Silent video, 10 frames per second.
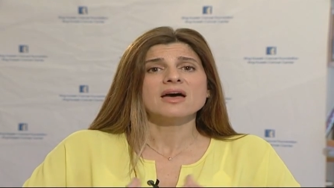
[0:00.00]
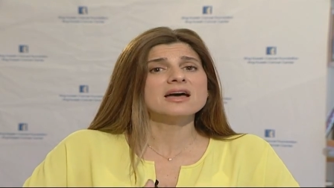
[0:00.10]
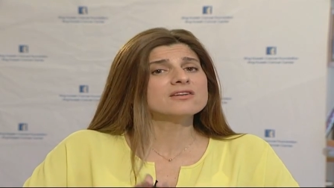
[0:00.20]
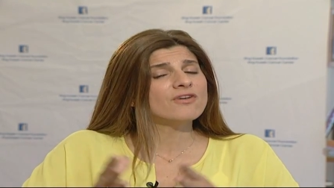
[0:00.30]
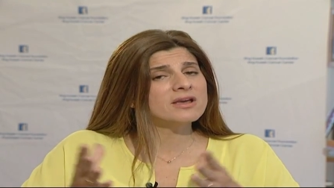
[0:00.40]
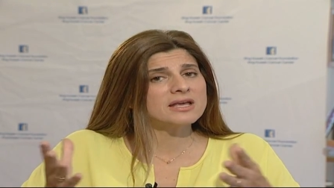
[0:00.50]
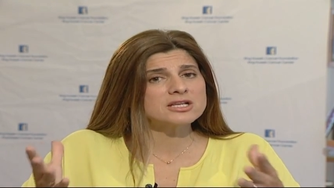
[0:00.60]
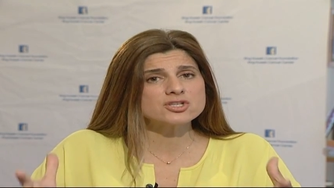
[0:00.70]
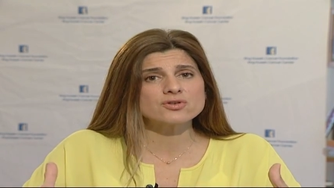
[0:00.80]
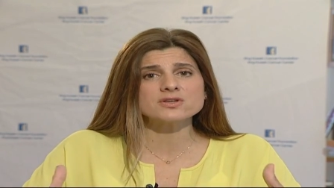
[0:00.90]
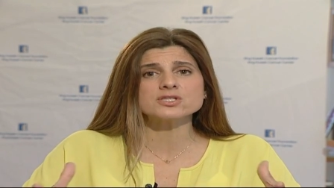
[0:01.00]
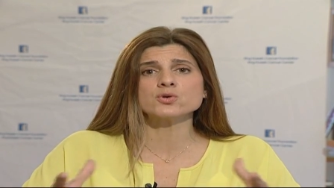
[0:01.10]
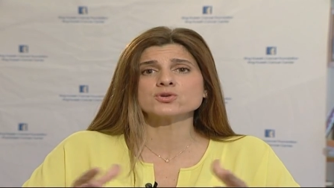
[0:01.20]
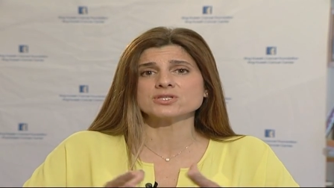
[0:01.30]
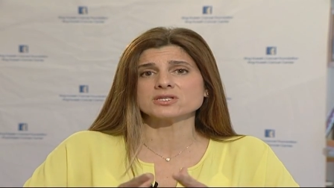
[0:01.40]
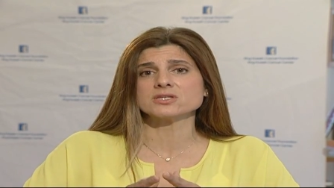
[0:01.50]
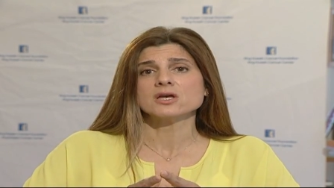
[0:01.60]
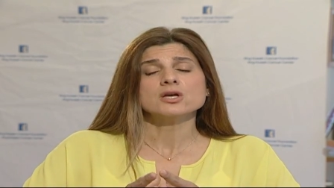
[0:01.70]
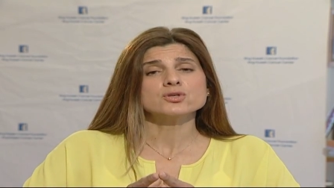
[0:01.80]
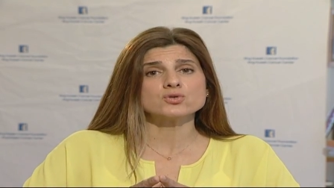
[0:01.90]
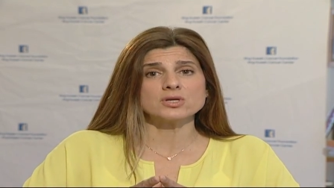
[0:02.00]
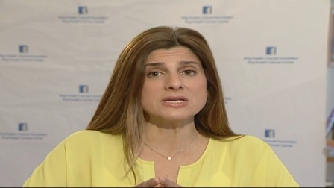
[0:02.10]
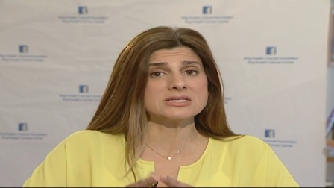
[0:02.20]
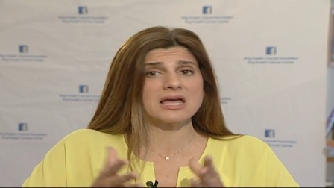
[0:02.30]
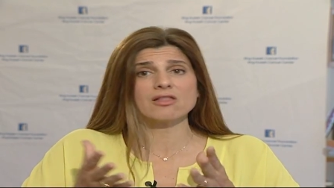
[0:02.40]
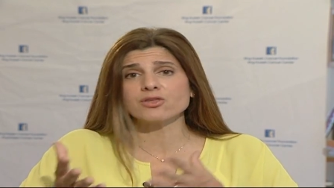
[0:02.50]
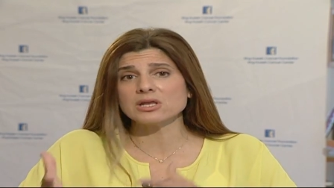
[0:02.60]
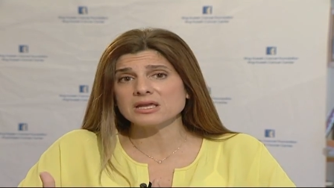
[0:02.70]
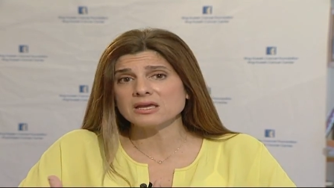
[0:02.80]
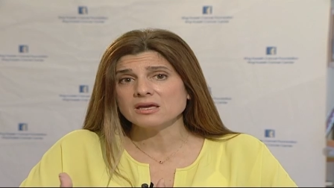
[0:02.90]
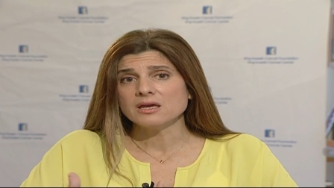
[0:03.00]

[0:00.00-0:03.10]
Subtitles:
and financial resources to eat healthily,